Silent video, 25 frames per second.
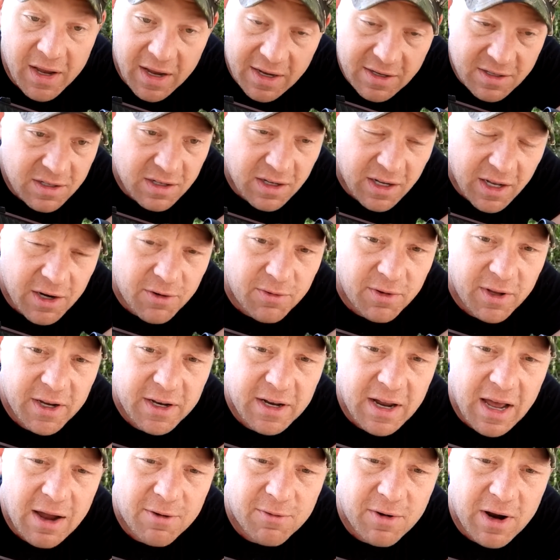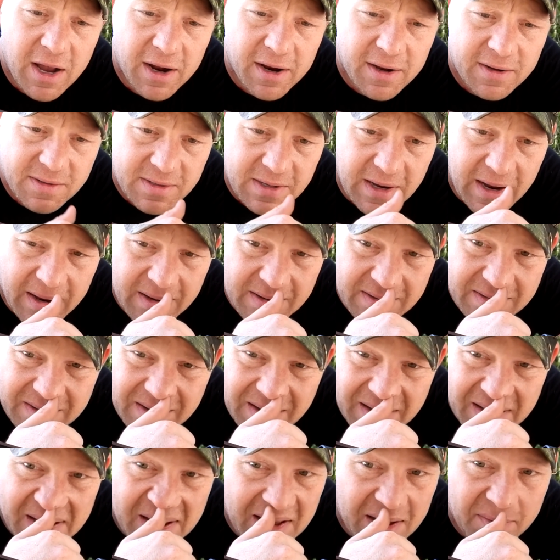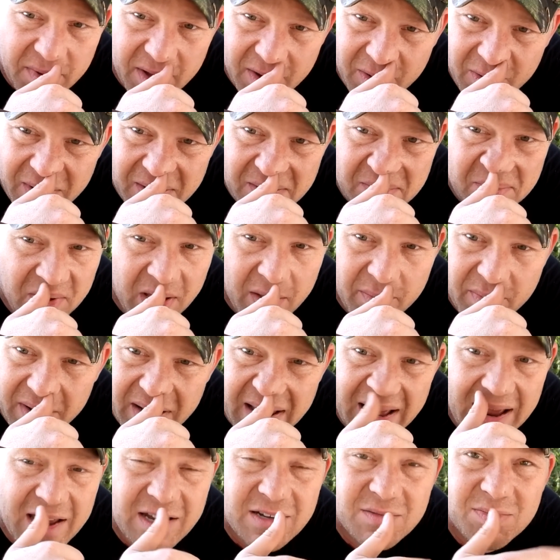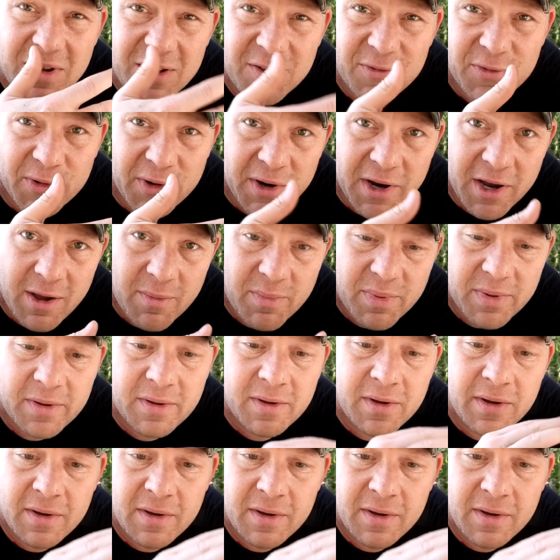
It's literally not rocket science, but when people ask me for help